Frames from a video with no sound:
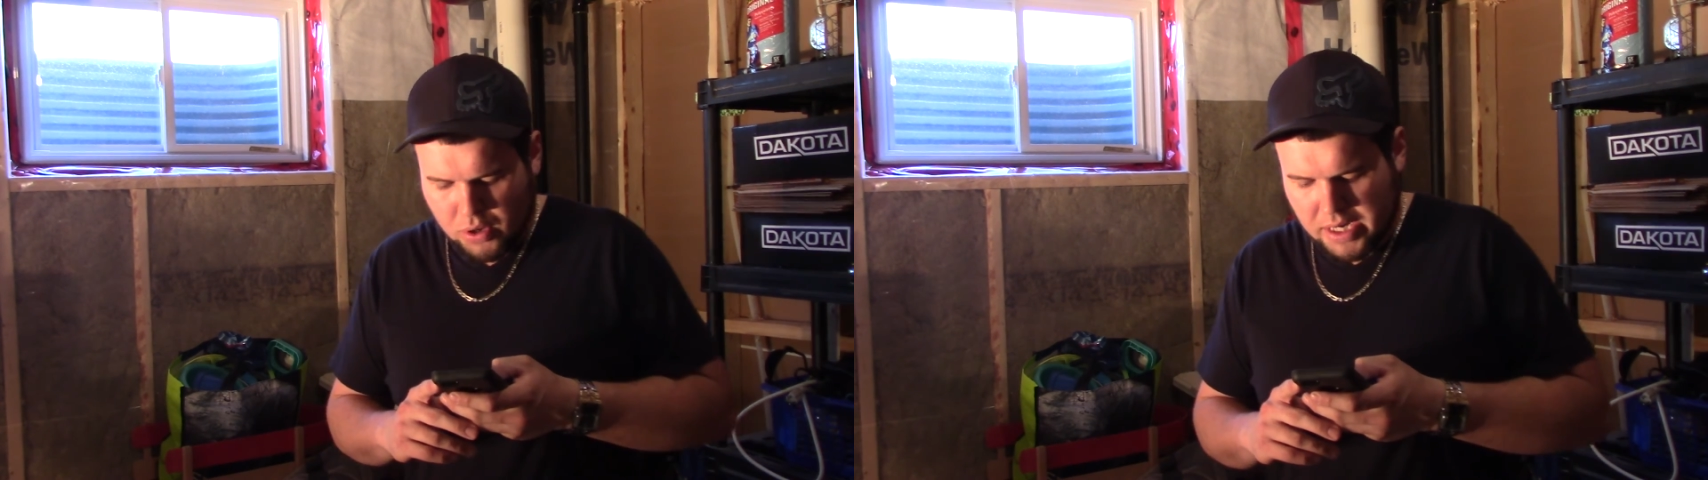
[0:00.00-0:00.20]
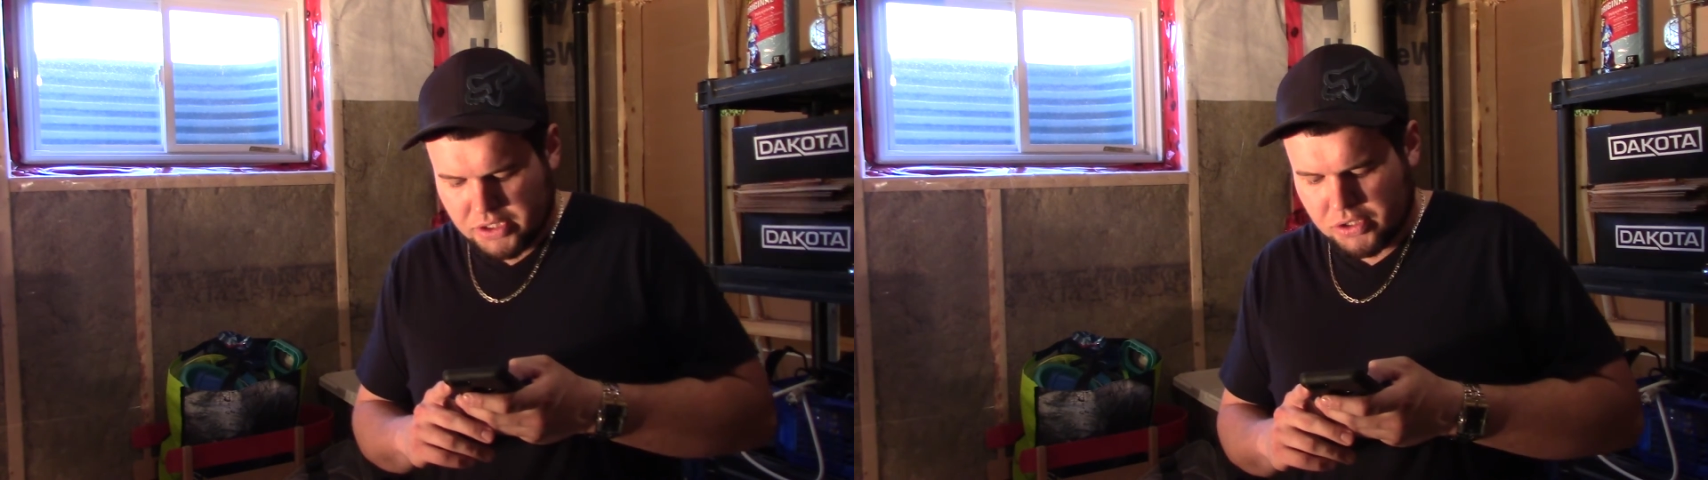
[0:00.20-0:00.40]

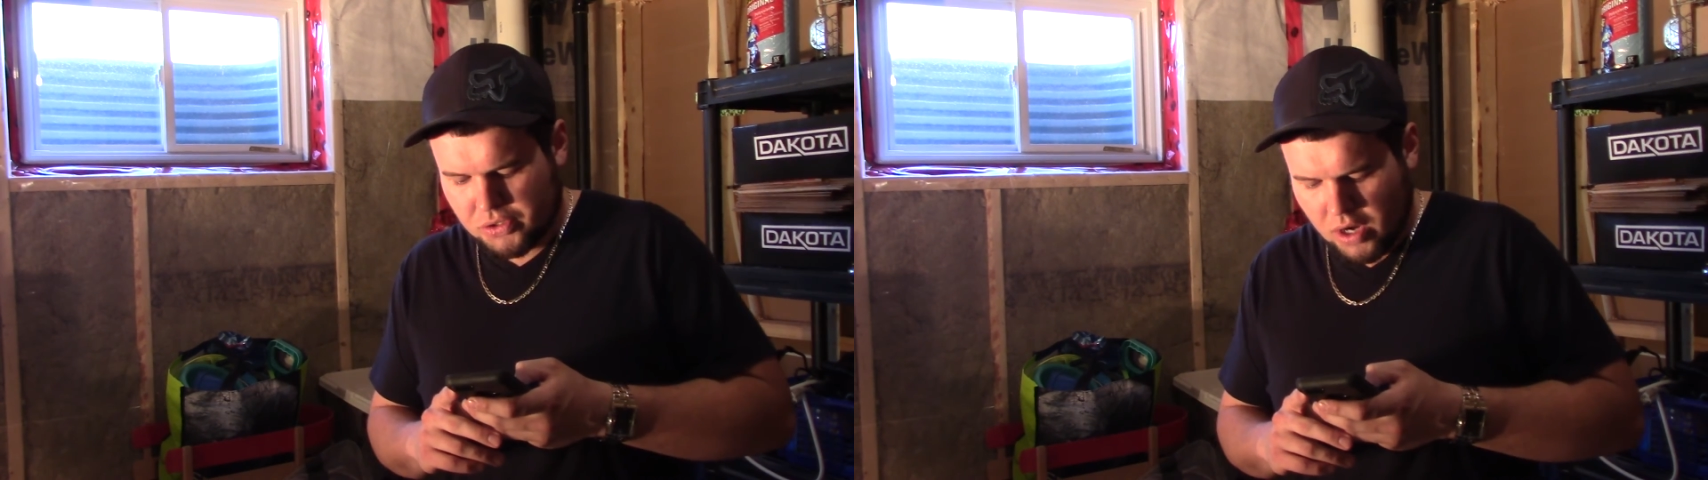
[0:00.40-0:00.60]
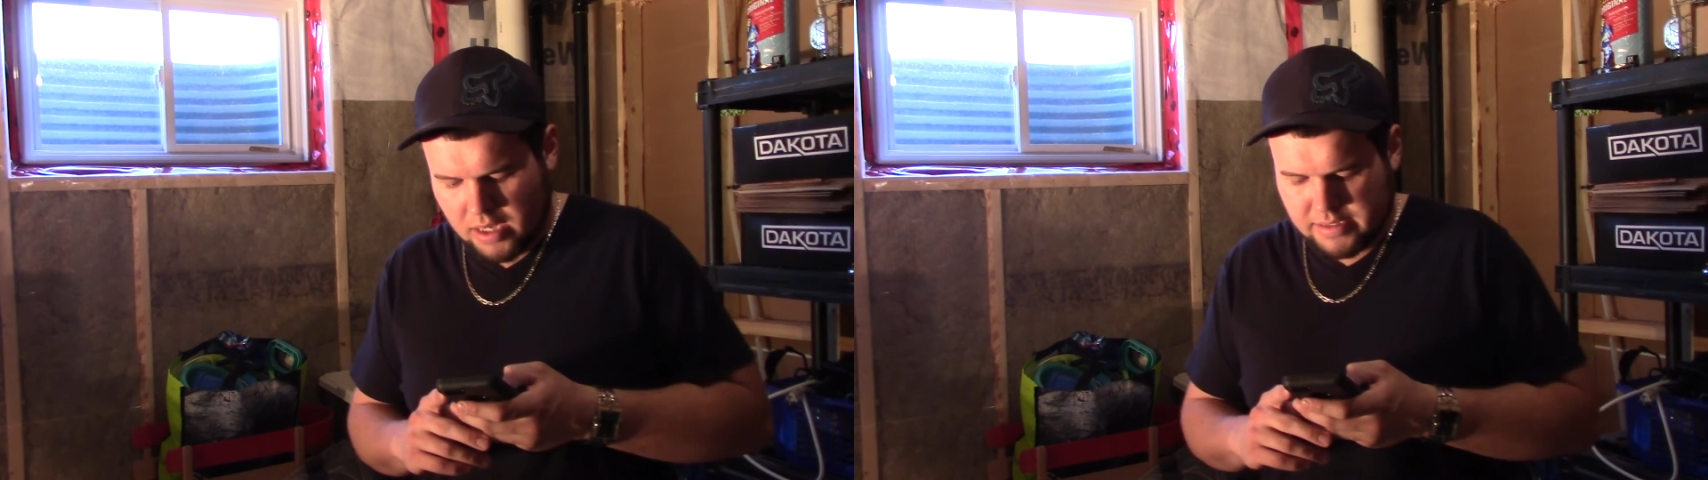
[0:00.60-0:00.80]
pressure
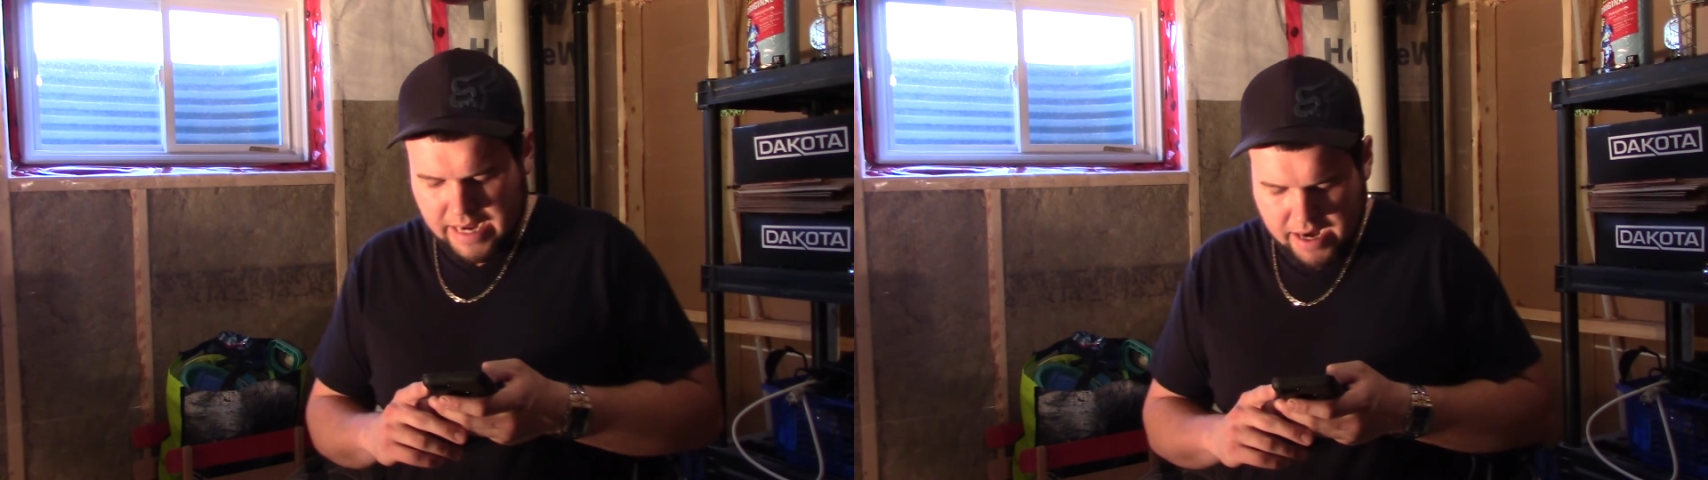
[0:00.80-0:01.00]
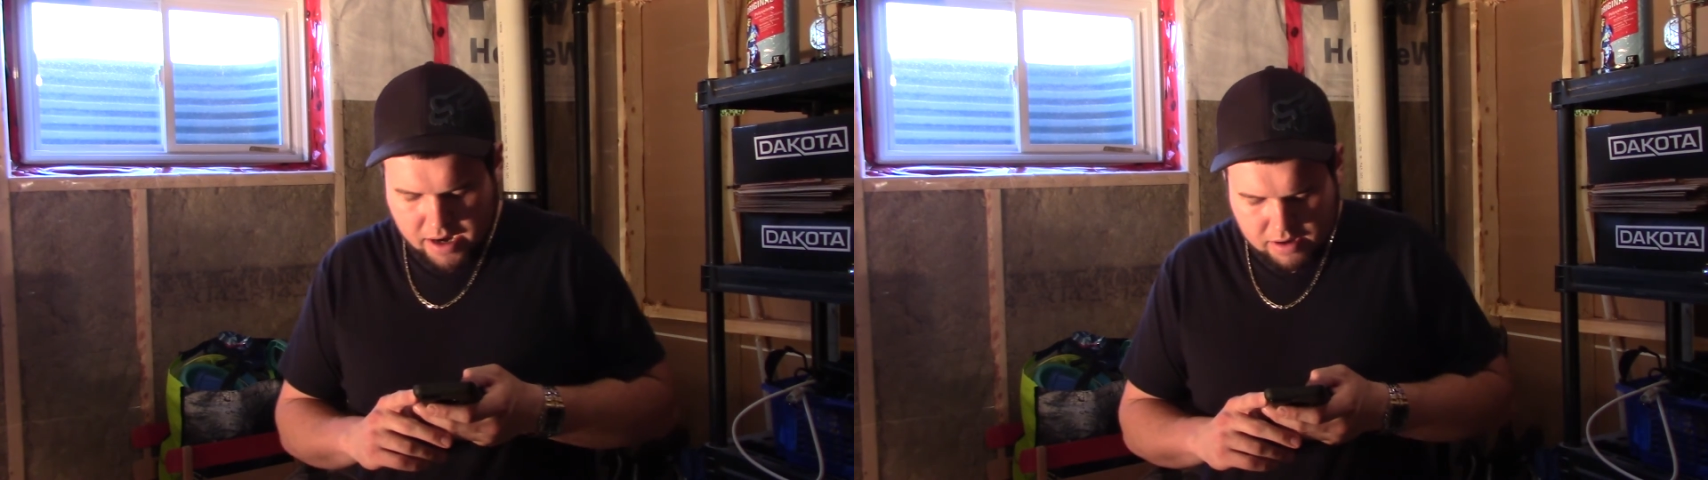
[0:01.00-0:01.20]
draws
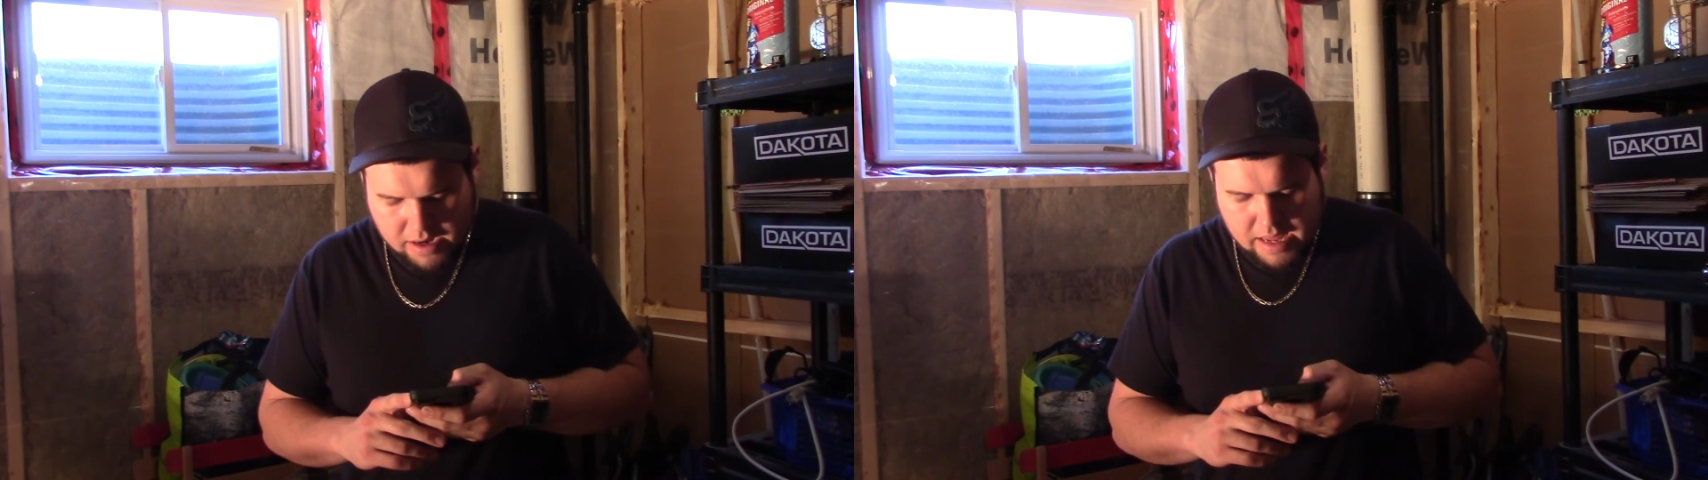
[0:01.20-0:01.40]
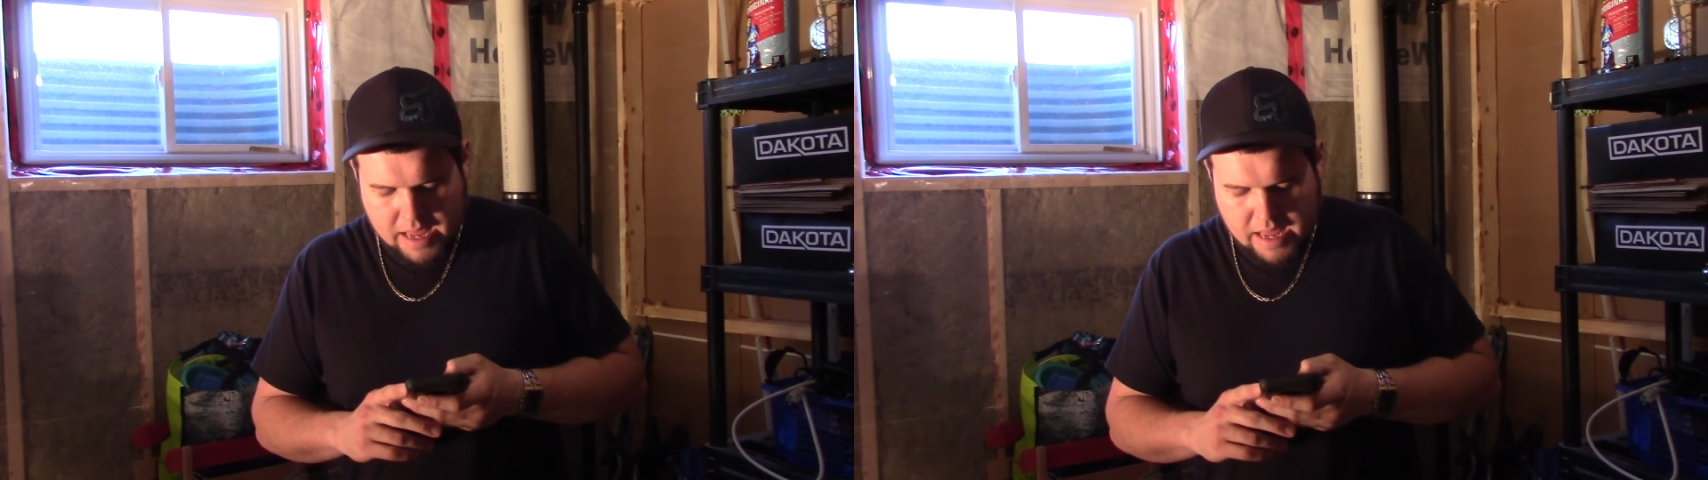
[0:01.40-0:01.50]
air